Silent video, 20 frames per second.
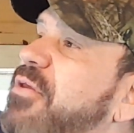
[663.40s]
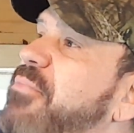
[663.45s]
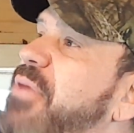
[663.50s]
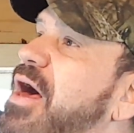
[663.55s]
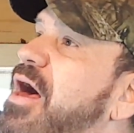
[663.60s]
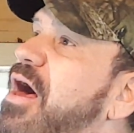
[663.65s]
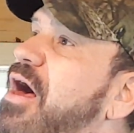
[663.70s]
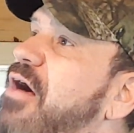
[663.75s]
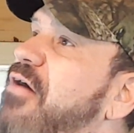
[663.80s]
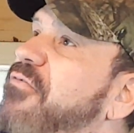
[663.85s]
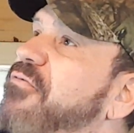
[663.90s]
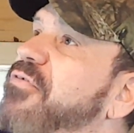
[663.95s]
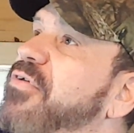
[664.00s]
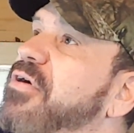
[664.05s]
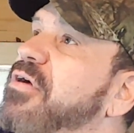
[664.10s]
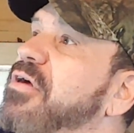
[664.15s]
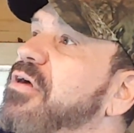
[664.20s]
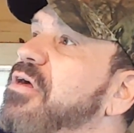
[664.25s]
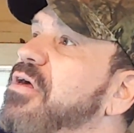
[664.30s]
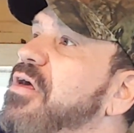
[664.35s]
above.
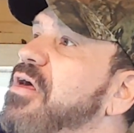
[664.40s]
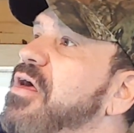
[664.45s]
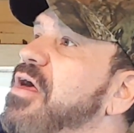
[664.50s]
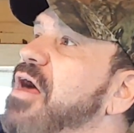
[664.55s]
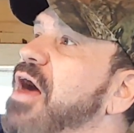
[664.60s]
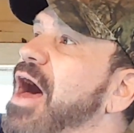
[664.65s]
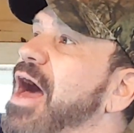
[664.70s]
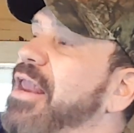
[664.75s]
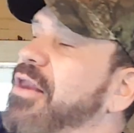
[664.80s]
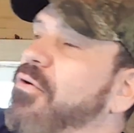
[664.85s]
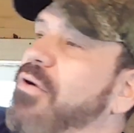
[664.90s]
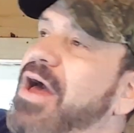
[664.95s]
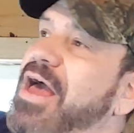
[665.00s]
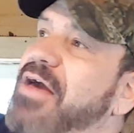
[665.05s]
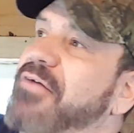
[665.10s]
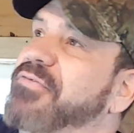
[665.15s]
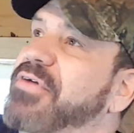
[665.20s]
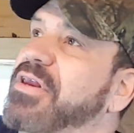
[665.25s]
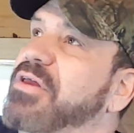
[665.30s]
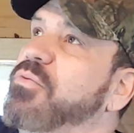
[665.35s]
I don't
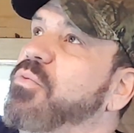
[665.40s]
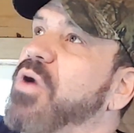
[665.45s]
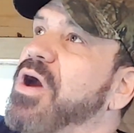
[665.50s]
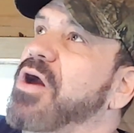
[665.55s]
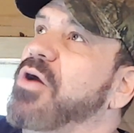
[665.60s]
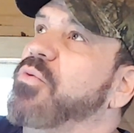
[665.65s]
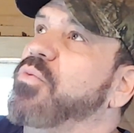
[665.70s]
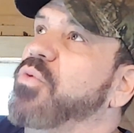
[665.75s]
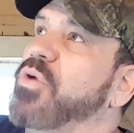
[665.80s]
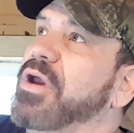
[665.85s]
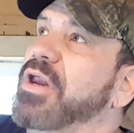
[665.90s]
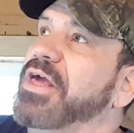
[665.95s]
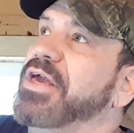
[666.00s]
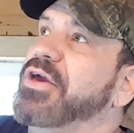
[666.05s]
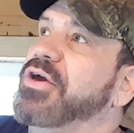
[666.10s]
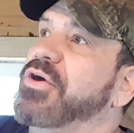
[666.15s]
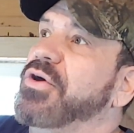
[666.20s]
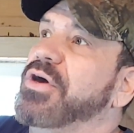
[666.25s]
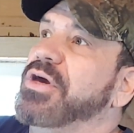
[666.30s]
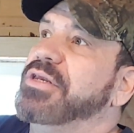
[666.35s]
have anywhere really
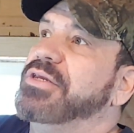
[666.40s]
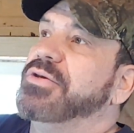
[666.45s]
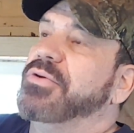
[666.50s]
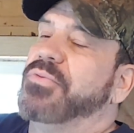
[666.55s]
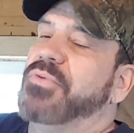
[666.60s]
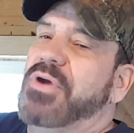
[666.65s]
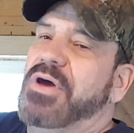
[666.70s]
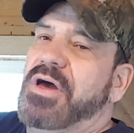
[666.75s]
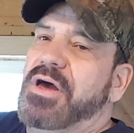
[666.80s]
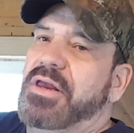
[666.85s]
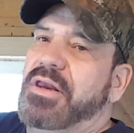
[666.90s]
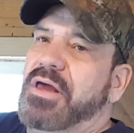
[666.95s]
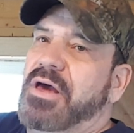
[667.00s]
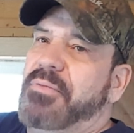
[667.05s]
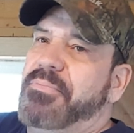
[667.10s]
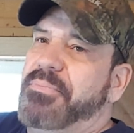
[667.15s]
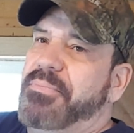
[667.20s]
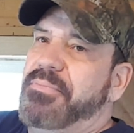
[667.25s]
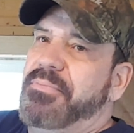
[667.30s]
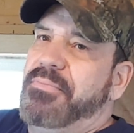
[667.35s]
good to run a
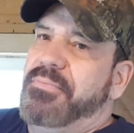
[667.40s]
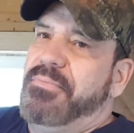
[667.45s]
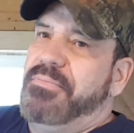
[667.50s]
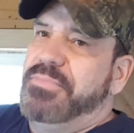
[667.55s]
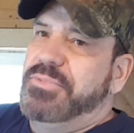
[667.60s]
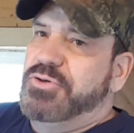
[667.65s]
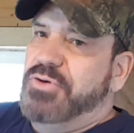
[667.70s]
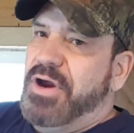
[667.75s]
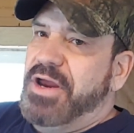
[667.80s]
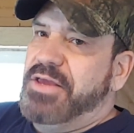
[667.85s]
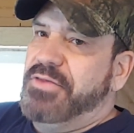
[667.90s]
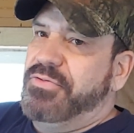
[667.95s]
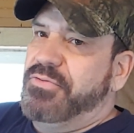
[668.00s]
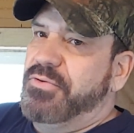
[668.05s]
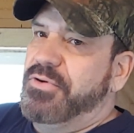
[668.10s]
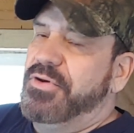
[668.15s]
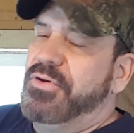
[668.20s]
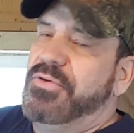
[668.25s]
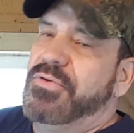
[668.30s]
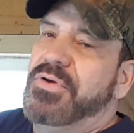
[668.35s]
drain
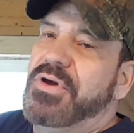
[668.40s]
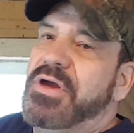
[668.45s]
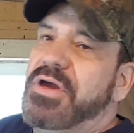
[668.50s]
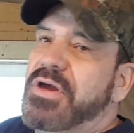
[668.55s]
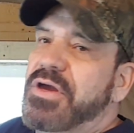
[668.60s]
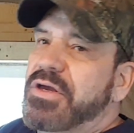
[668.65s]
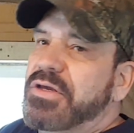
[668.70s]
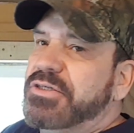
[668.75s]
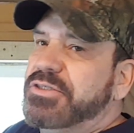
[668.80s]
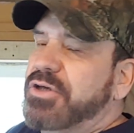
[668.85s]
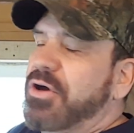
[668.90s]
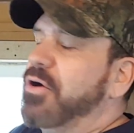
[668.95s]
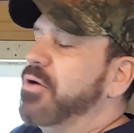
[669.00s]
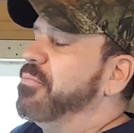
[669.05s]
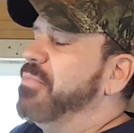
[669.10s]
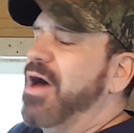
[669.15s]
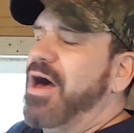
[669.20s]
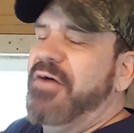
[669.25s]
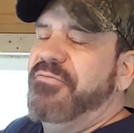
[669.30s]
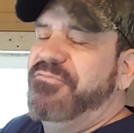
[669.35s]
through. So, or
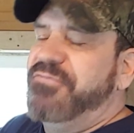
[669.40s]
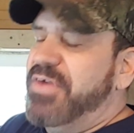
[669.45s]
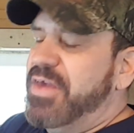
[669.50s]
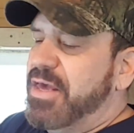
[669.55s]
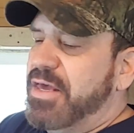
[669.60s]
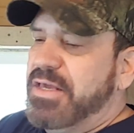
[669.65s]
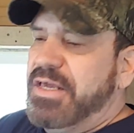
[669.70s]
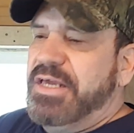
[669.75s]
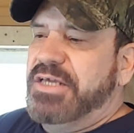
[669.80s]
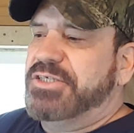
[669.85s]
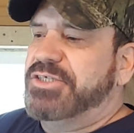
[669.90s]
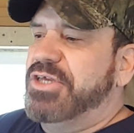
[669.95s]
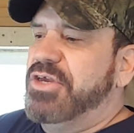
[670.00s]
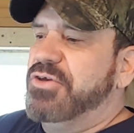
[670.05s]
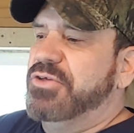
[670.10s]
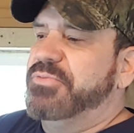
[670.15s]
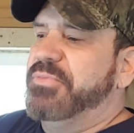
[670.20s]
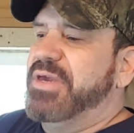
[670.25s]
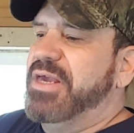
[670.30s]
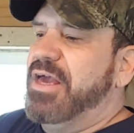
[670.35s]
my, a vent,
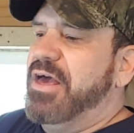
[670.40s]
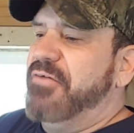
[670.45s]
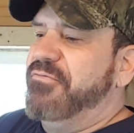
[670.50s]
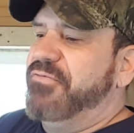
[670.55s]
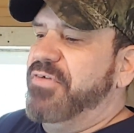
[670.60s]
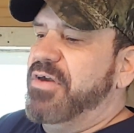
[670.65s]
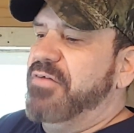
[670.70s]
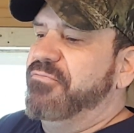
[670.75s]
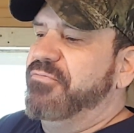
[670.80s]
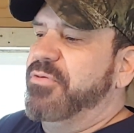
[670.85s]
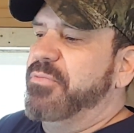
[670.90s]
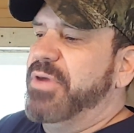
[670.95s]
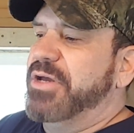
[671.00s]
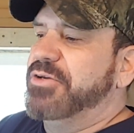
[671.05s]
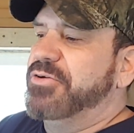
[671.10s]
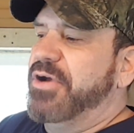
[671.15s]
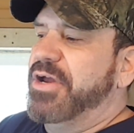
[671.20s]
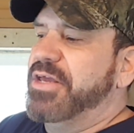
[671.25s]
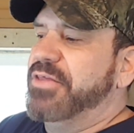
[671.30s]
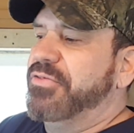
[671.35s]
excuse me, a vent for my
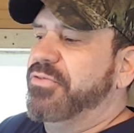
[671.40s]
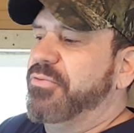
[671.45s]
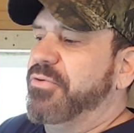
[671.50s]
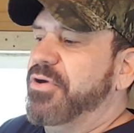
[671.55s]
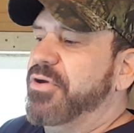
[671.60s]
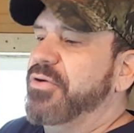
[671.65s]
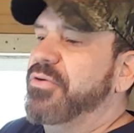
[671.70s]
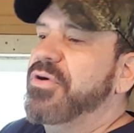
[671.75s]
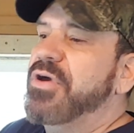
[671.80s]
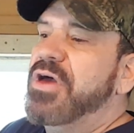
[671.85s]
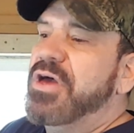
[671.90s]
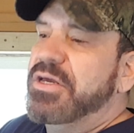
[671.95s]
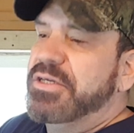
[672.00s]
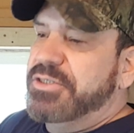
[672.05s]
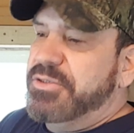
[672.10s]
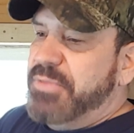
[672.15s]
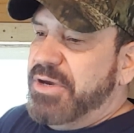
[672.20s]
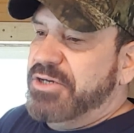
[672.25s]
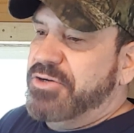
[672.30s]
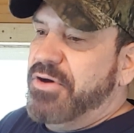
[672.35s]
drain through. So
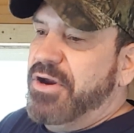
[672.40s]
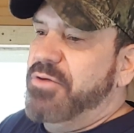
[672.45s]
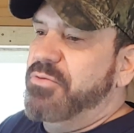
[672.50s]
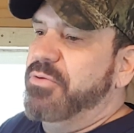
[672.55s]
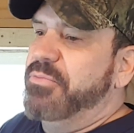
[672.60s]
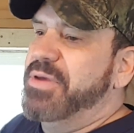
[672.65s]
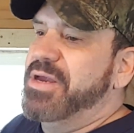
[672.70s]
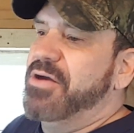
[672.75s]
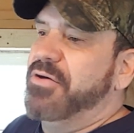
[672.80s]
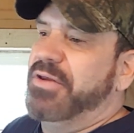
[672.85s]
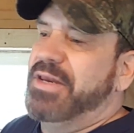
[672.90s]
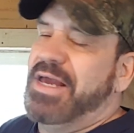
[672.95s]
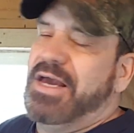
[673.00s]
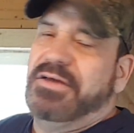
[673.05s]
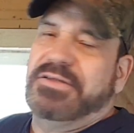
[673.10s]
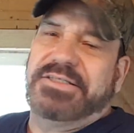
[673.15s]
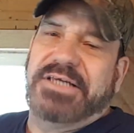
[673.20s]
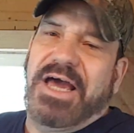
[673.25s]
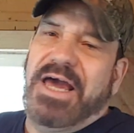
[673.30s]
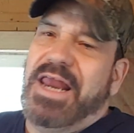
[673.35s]
my drain will be on the
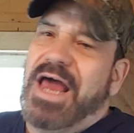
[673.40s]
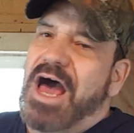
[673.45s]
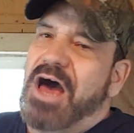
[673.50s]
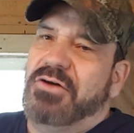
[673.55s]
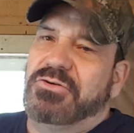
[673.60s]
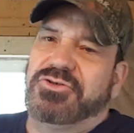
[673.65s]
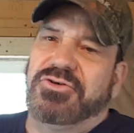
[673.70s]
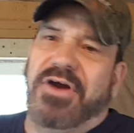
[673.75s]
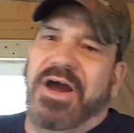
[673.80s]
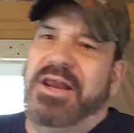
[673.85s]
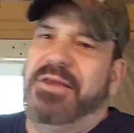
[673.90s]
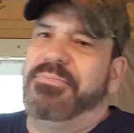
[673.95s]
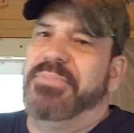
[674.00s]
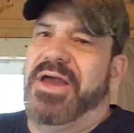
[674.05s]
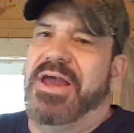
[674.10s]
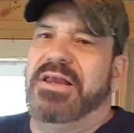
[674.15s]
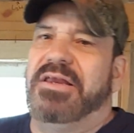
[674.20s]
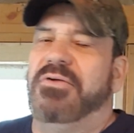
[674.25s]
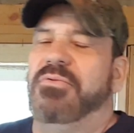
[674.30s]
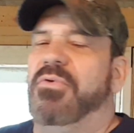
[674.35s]
outside. I'll try to
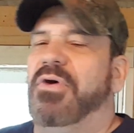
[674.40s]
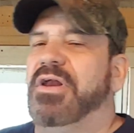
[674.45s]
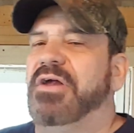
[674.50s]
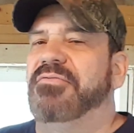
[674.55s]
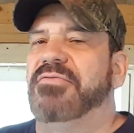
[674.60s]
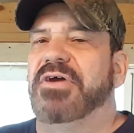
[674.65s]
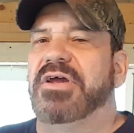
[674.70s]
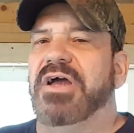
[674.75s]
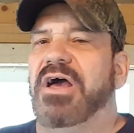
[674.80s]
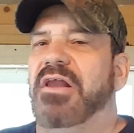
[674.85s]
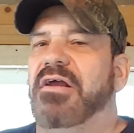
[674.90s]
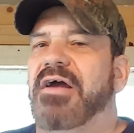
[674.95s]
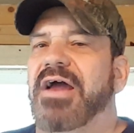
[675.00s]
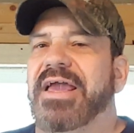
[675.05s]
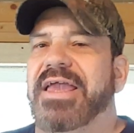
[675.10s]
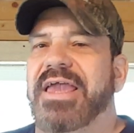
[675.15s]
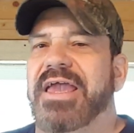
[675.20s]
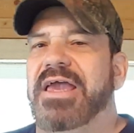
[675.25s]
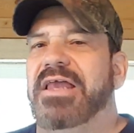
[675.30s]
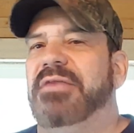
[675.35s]
paint it whatever color I
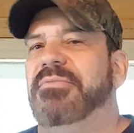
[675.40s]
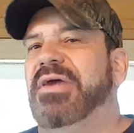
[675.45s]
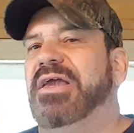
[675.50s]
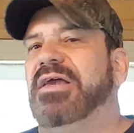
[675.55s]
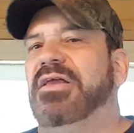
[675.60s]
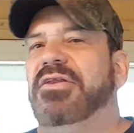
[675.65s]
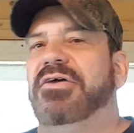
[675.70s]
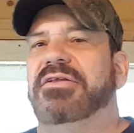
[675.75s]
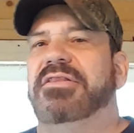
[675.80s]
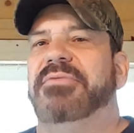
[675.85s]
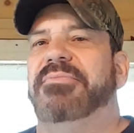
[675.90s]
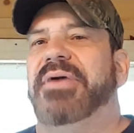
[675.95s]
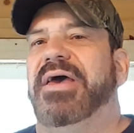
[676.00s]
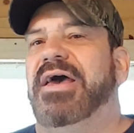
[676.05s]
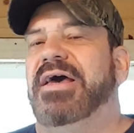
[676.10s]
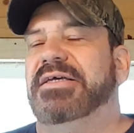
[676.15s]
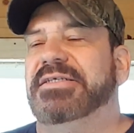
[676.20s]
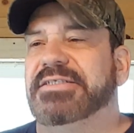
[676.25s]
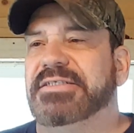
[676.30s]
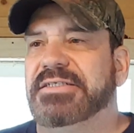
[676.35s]
can to make it look the
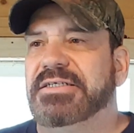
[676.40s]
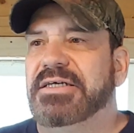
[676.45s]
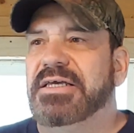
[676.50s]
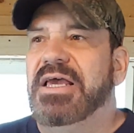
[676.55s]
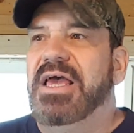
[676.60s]
best.